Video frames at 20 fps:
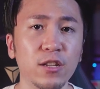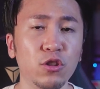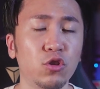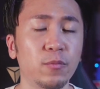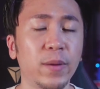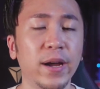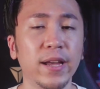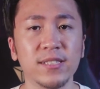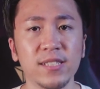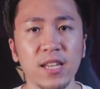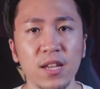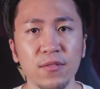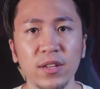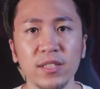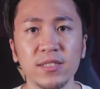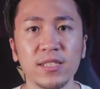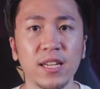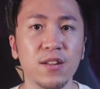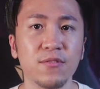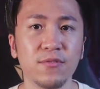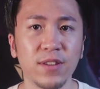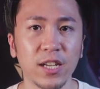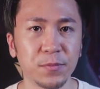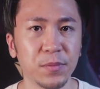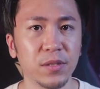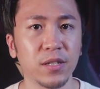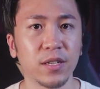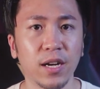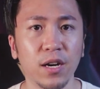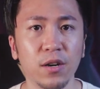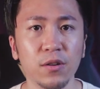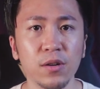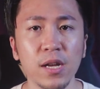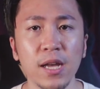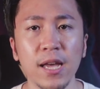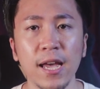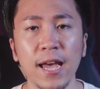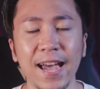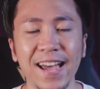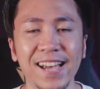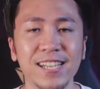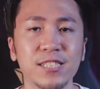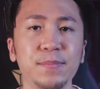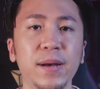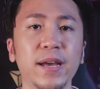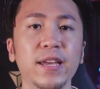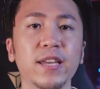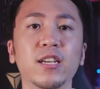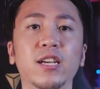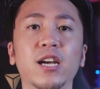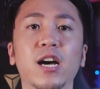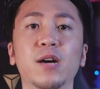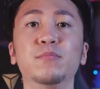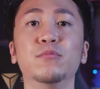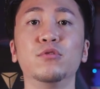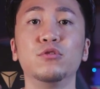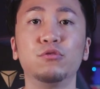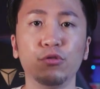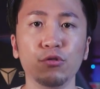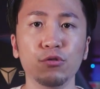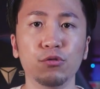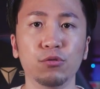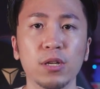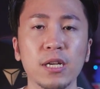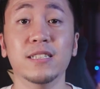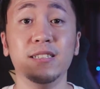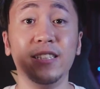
into my savings and investment account as my income grew.